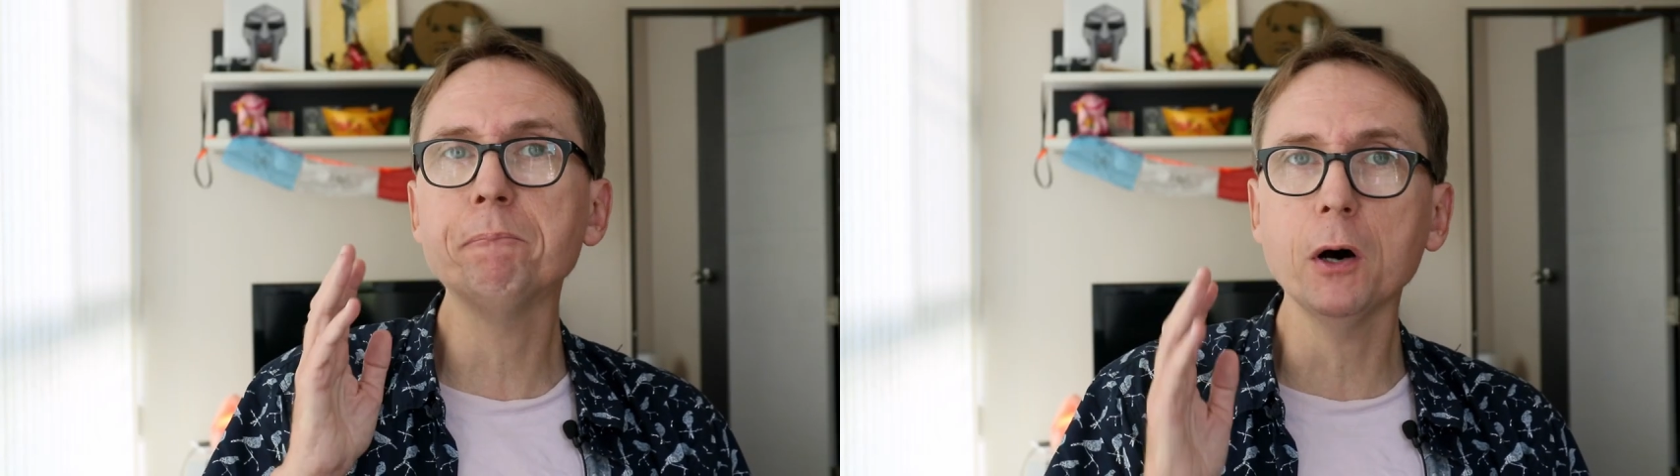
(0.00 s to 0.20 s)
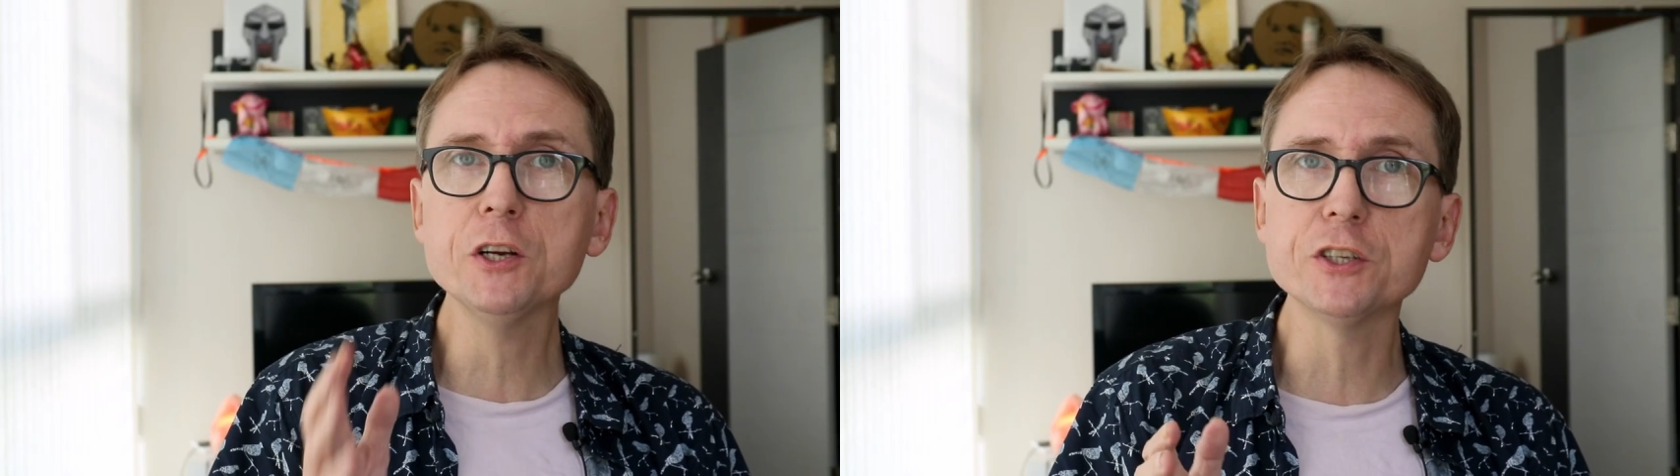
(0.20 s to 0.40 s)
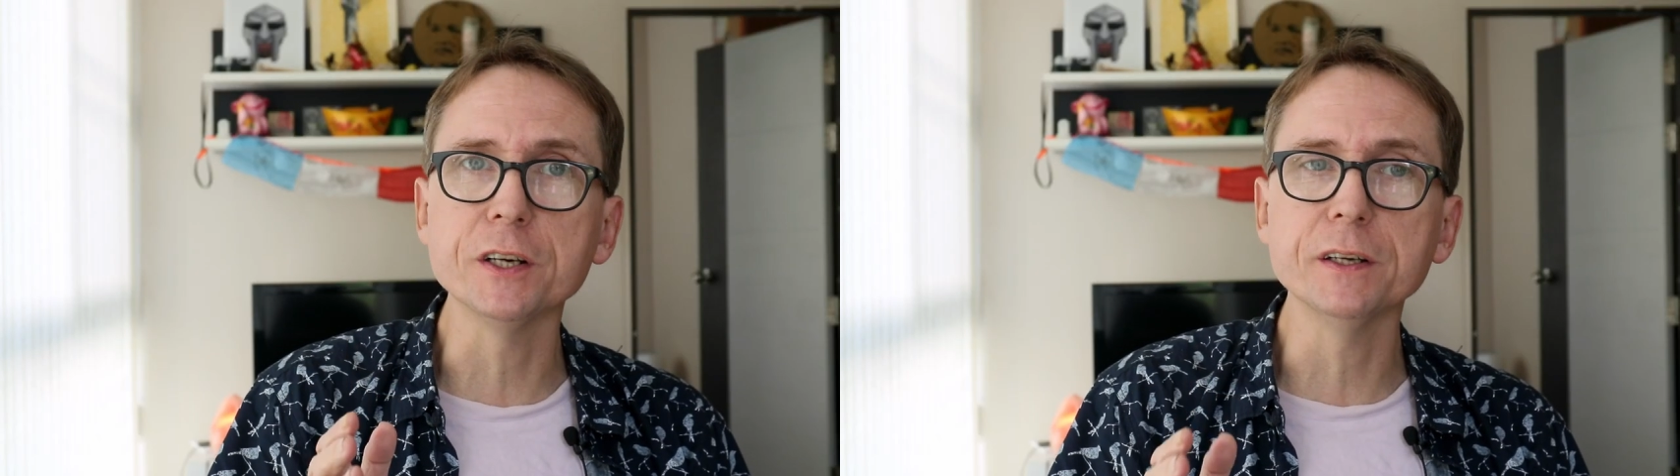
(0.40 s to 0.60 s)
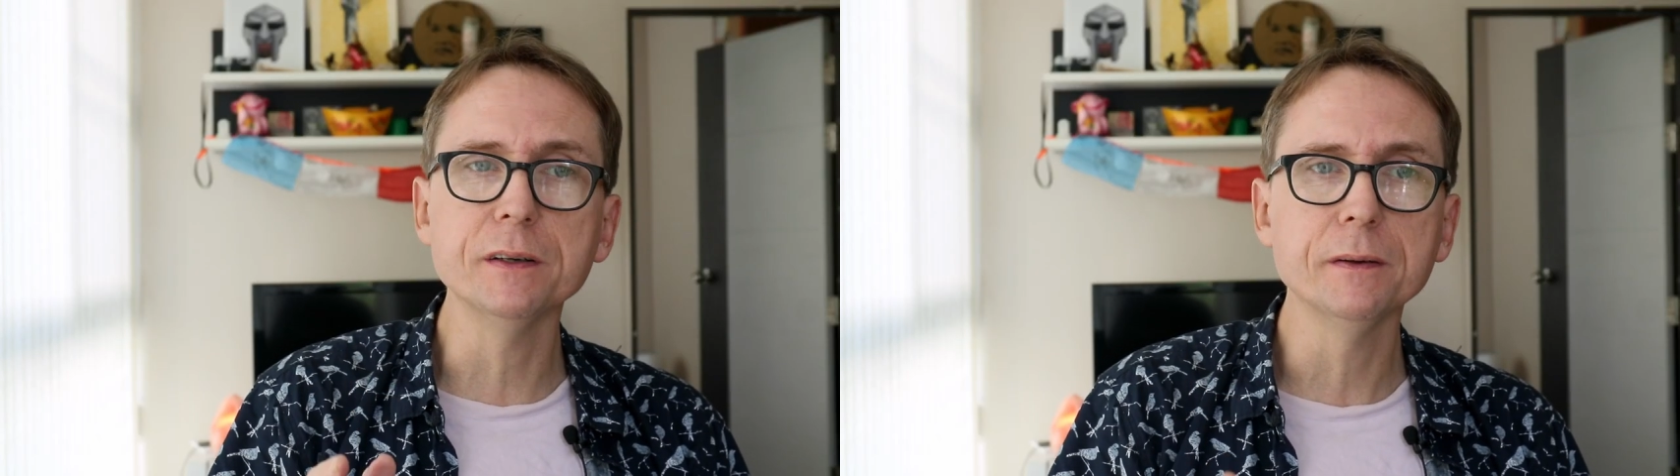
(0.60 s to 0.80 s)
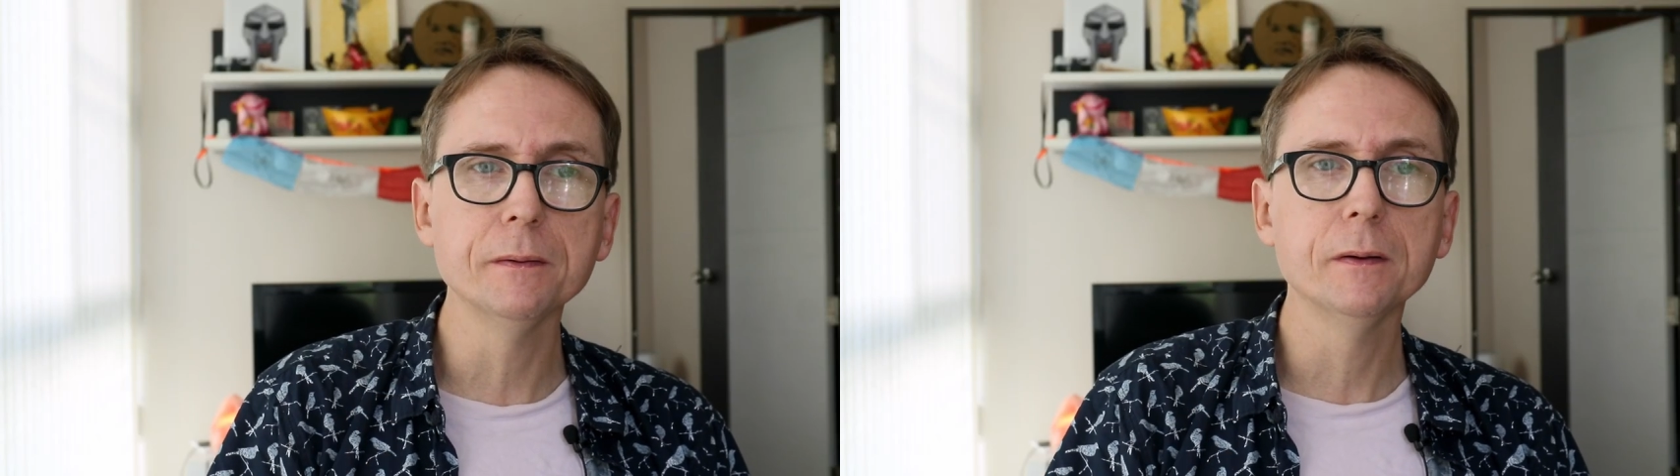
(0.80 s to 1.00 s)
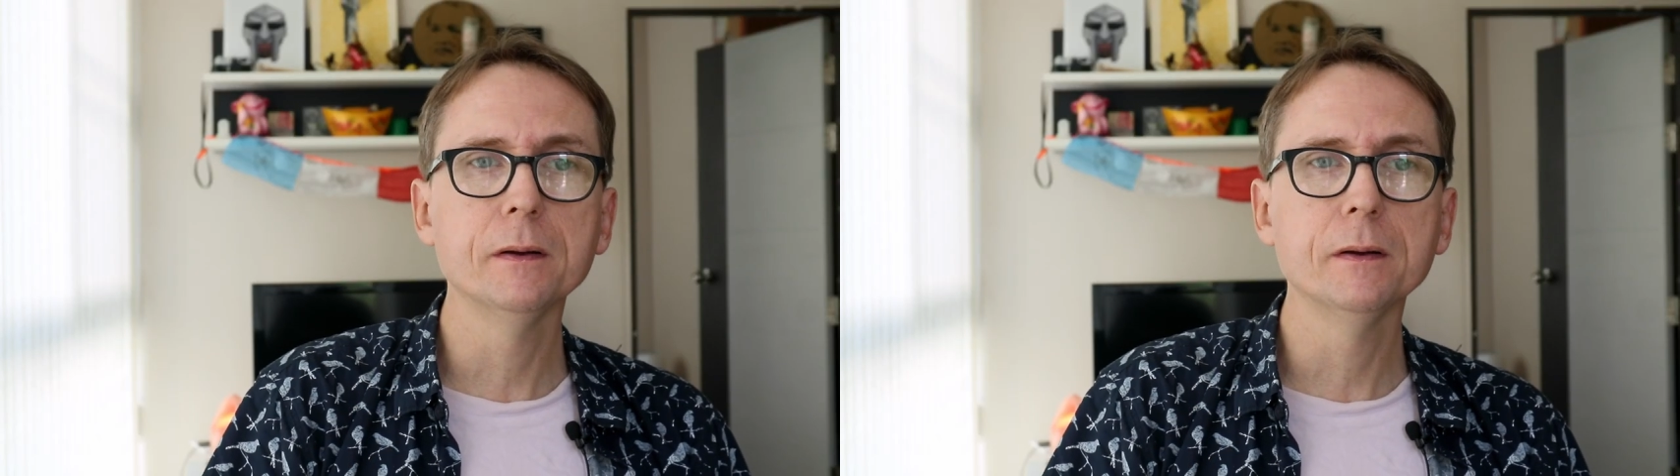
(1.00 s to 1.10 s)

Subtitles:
budget